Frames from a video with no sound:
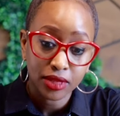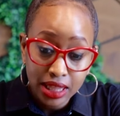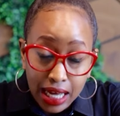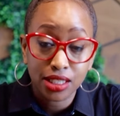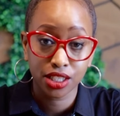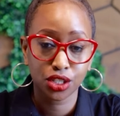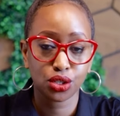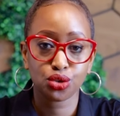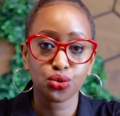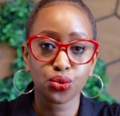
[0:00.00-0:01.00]
That's just the
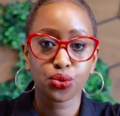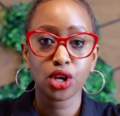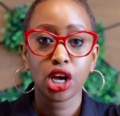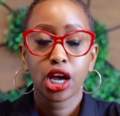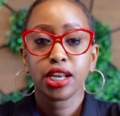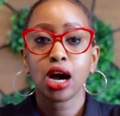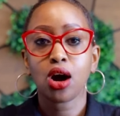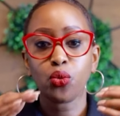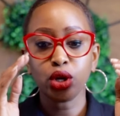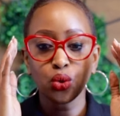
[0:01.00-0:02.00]
truth. Now,
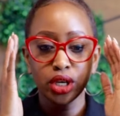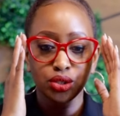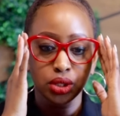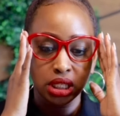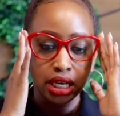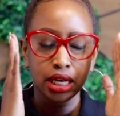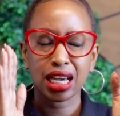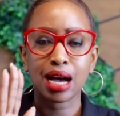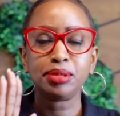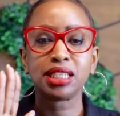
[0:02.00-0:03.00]
are we going to say
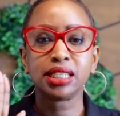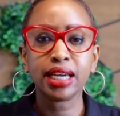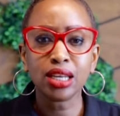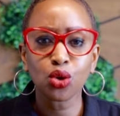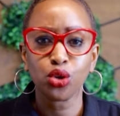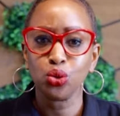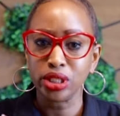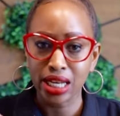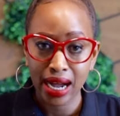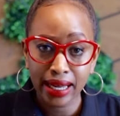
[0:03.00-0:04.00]
abstain or you'll
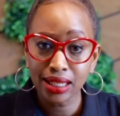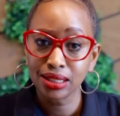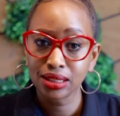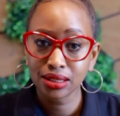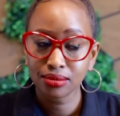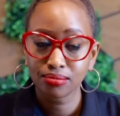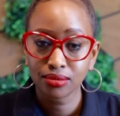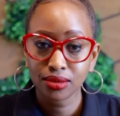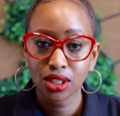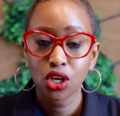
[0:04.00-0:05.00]
die?
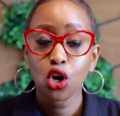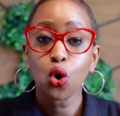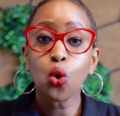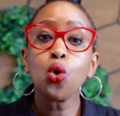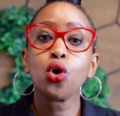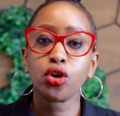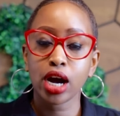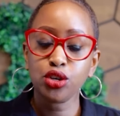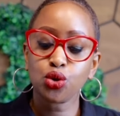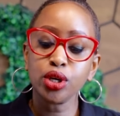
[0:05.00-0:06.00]
Or are
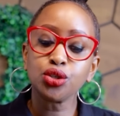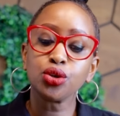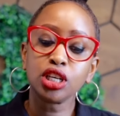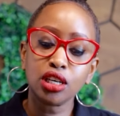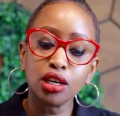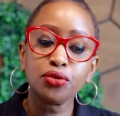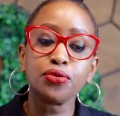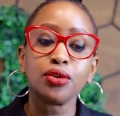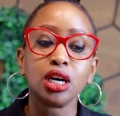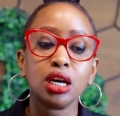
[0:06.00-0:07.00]
you going to
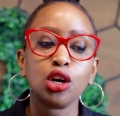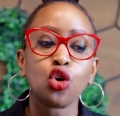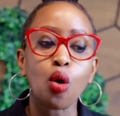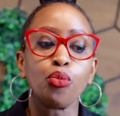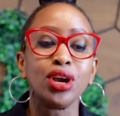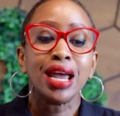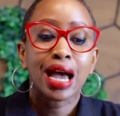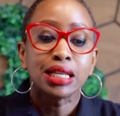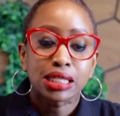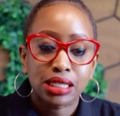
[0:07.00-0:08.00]
give
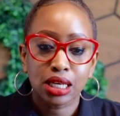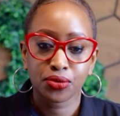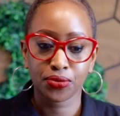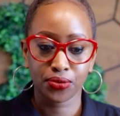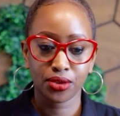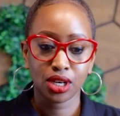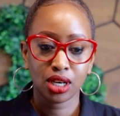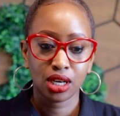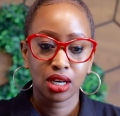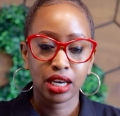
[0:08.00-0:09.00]
comprehensive
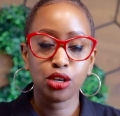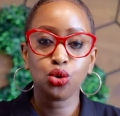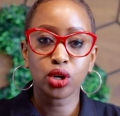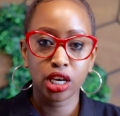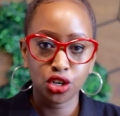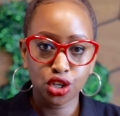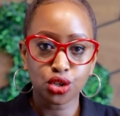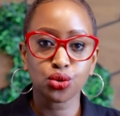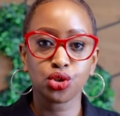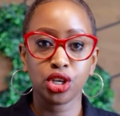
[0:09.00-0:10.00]
education
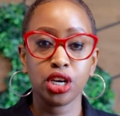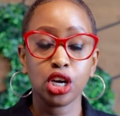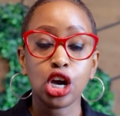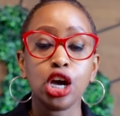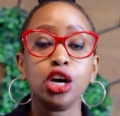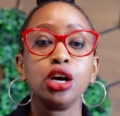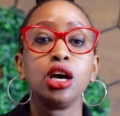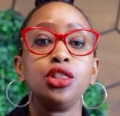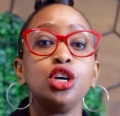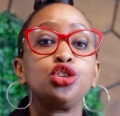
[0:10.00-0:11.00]
to say
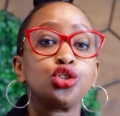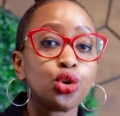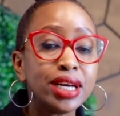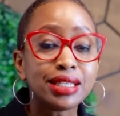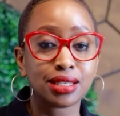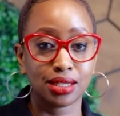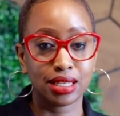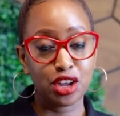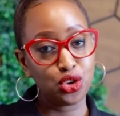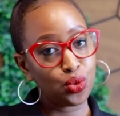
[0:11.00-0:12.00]
the choices
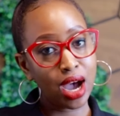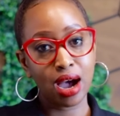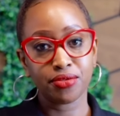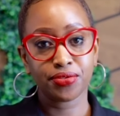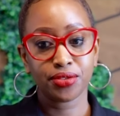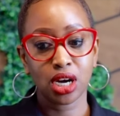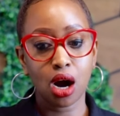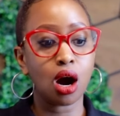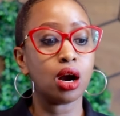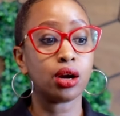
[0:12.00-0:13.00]
that you have
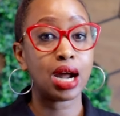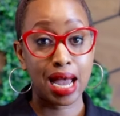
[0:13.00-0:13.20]
are